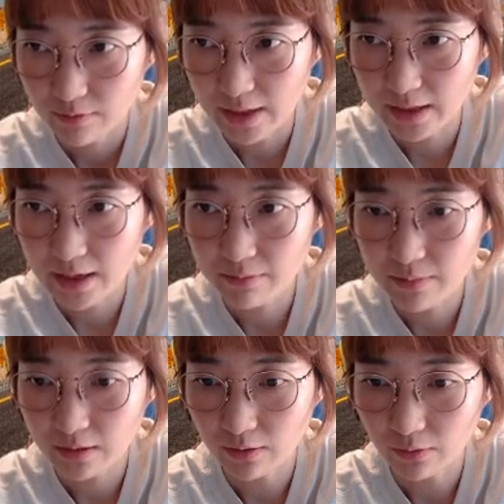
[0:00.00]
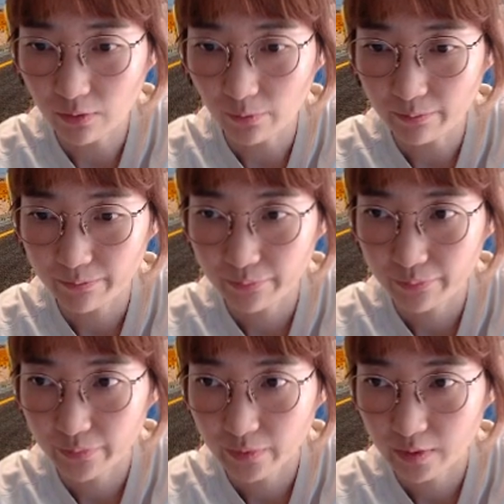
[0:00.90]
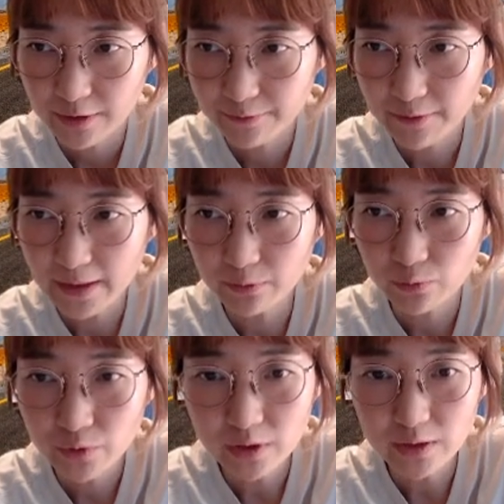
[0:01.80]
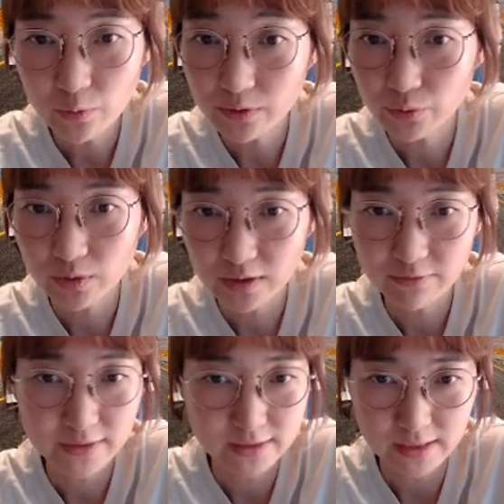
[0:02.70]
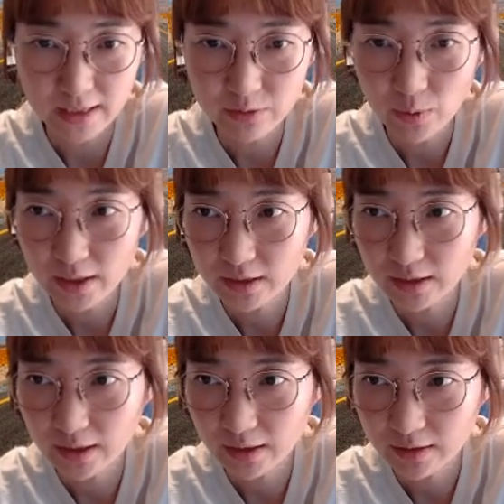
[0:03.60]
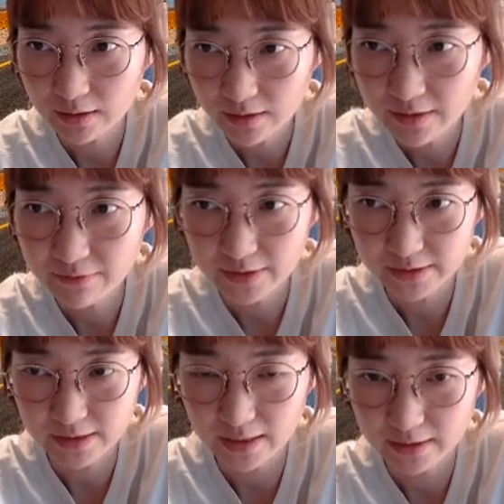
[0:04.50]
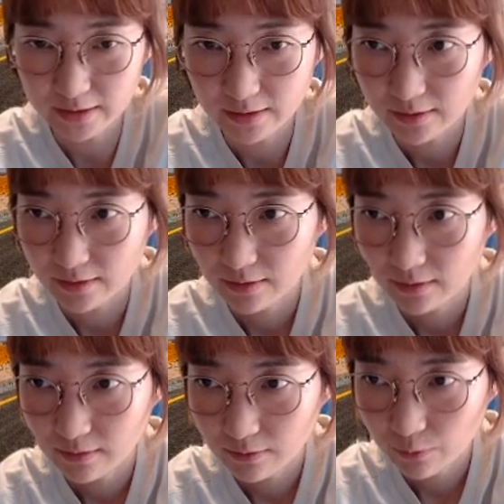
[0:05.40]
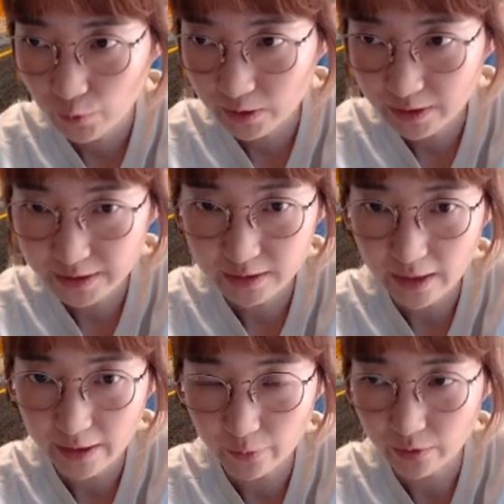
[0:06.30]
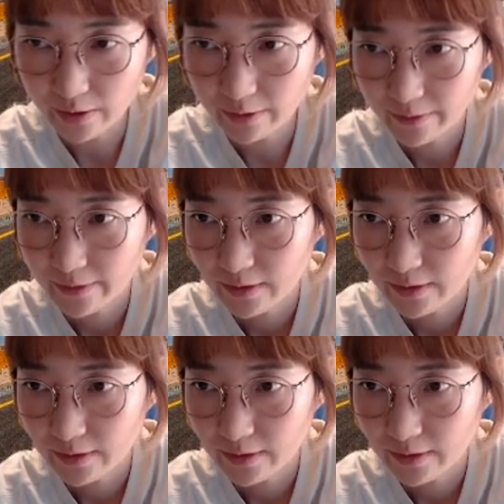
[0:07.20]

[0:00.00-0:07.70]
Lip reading: White can make a call. If white really want to live inside, white can live inside with this diagonal.